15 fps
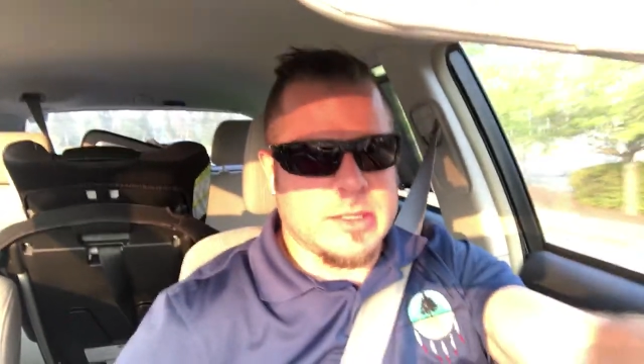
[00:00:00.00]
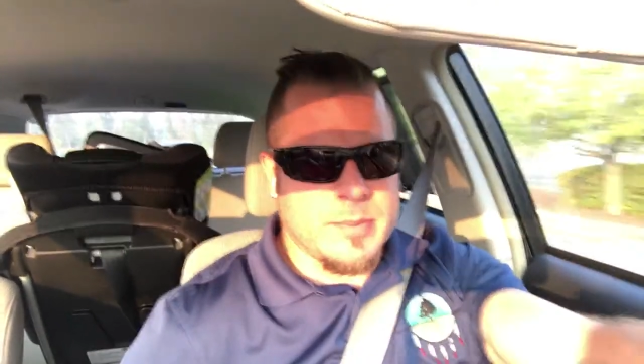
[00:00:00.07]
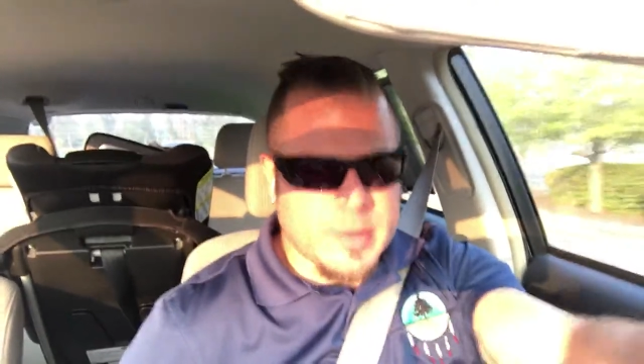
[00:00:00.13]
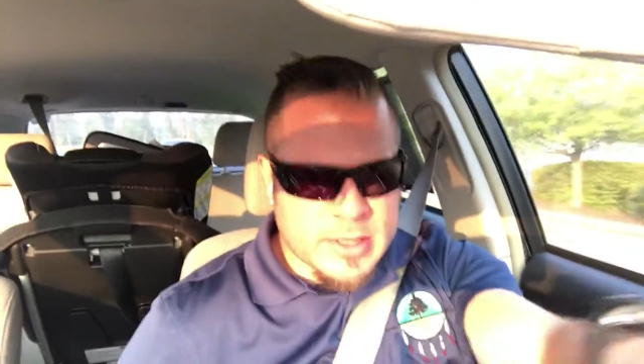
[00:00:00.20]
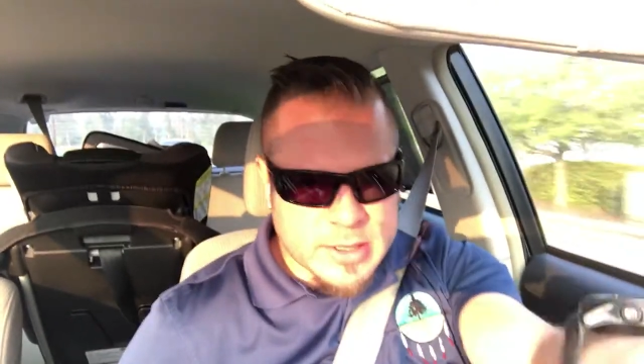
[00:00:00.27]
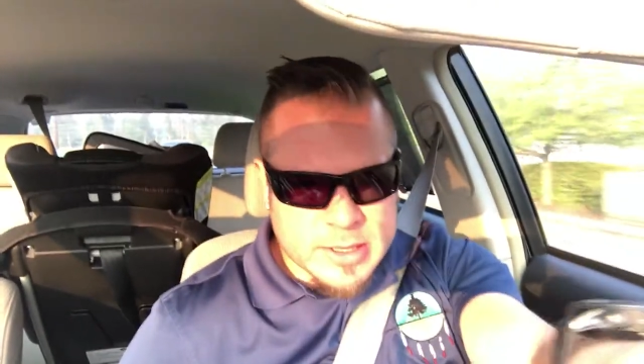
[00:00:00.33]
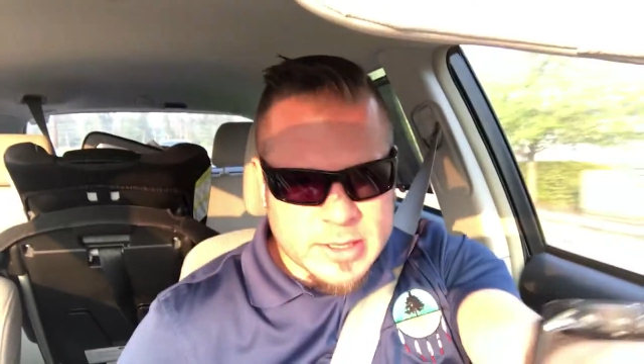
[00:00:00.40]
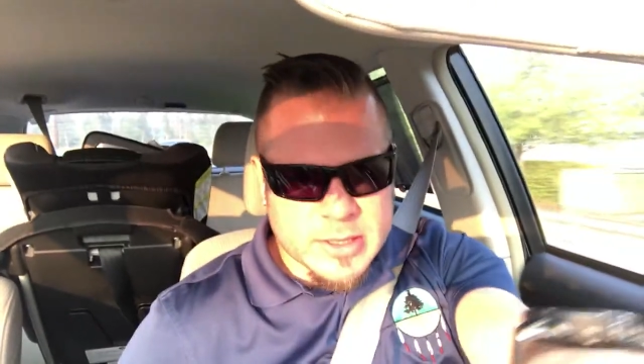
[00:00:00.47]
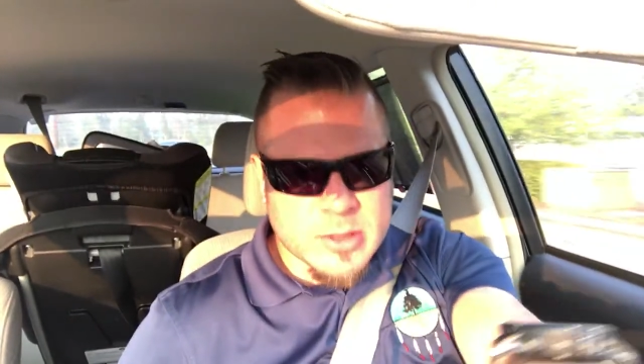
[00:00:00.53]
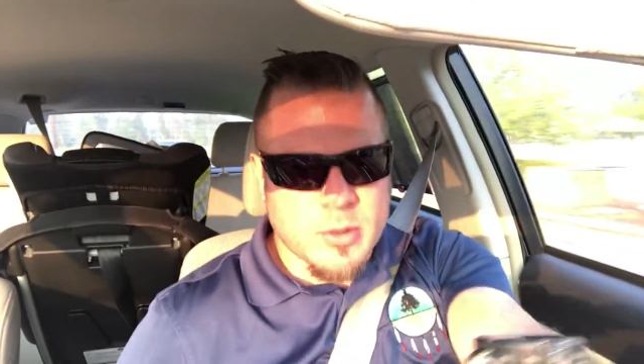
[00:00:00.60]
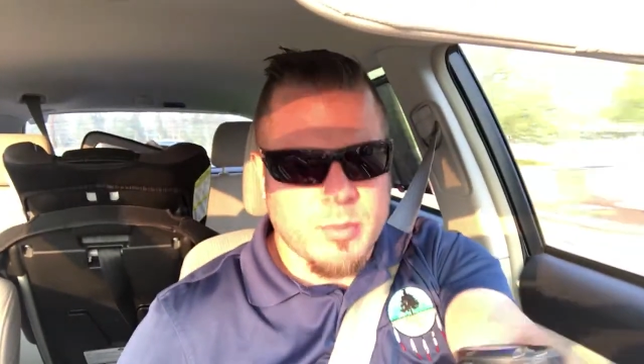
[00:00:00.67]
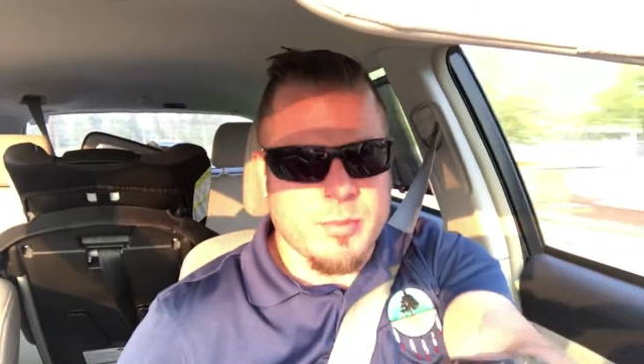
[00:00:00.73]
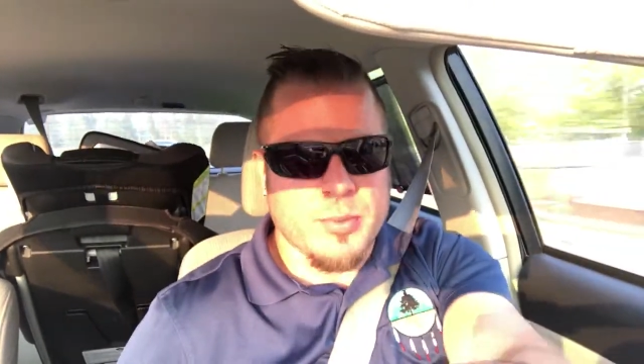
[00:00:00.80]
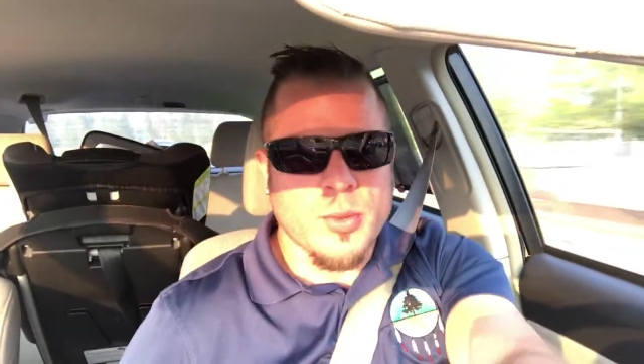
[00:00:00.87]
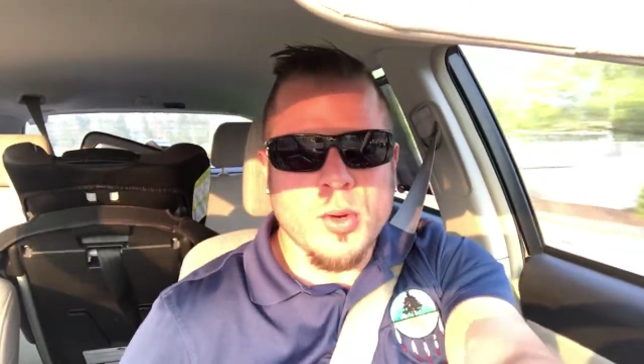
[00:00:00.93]
it's been just
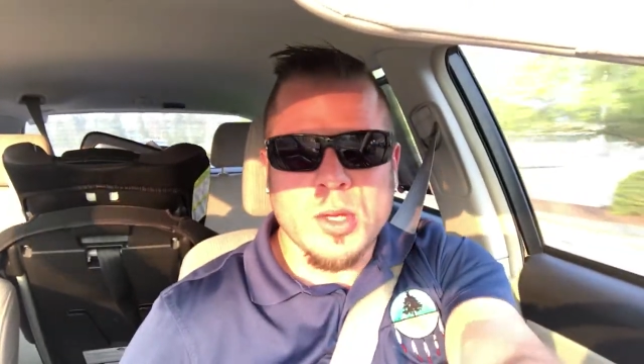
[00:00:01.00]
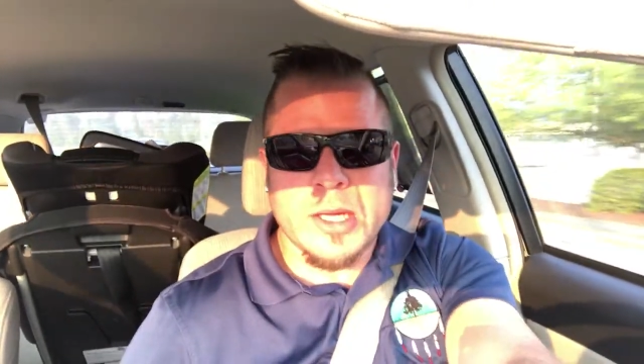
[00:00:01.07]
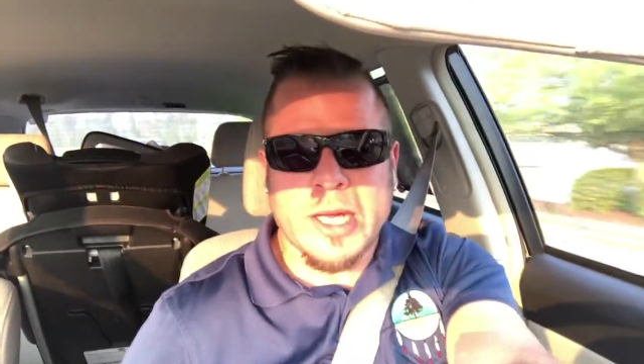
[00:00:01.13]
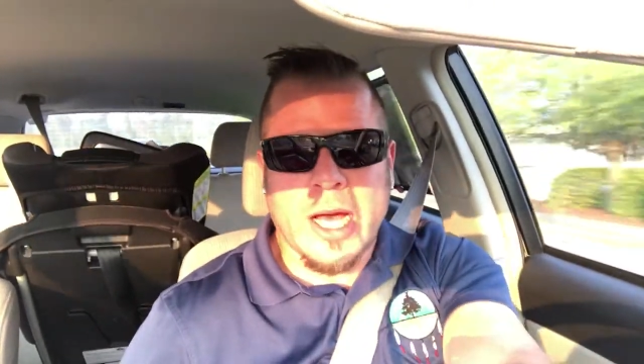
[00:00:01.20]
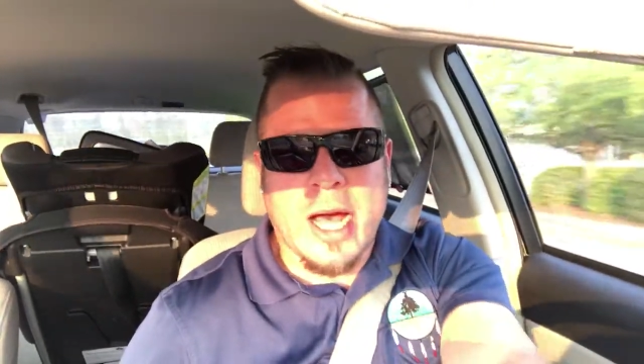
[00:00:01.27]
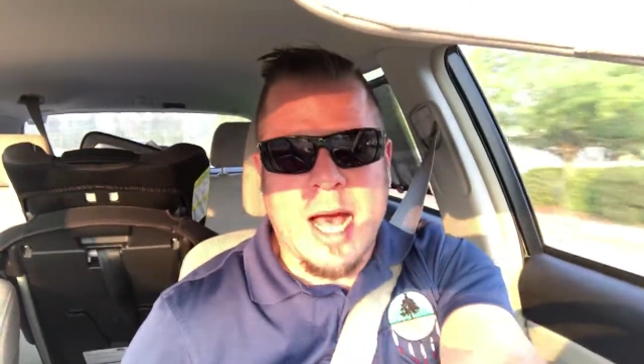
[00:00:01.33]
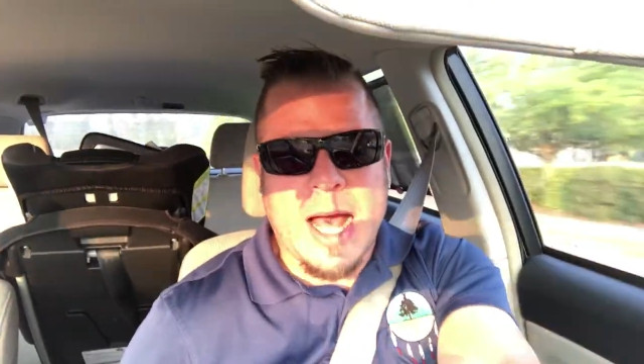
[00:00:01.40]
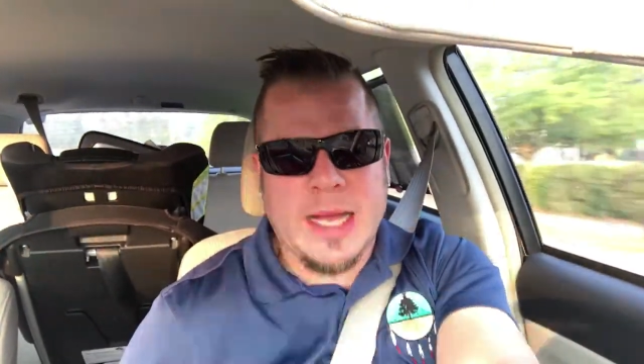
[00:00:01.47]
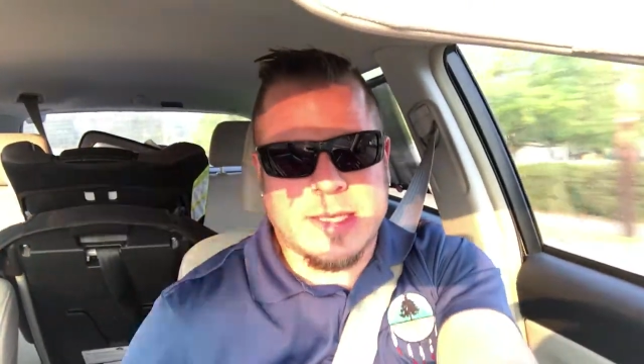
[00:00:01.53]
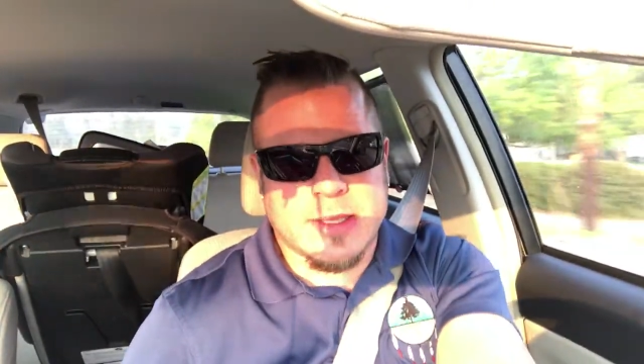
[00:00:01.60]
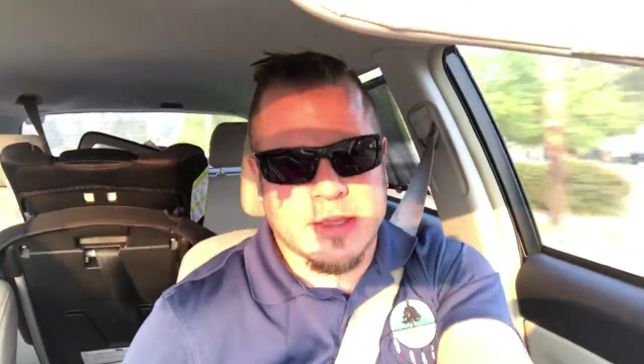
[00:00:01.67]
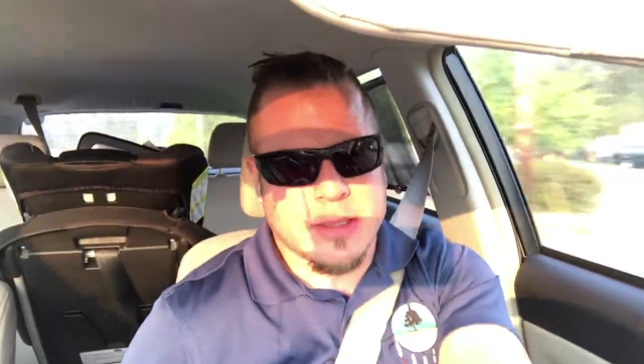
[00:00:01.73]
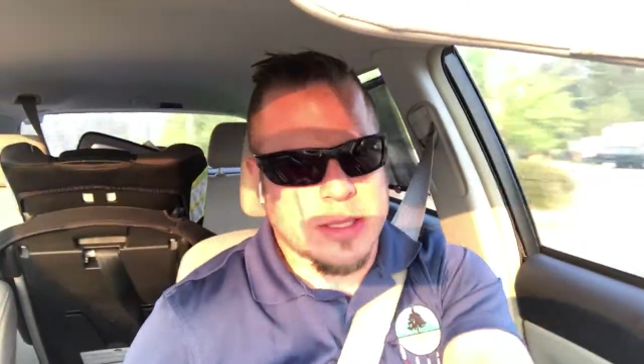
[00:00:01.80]
so brutally hot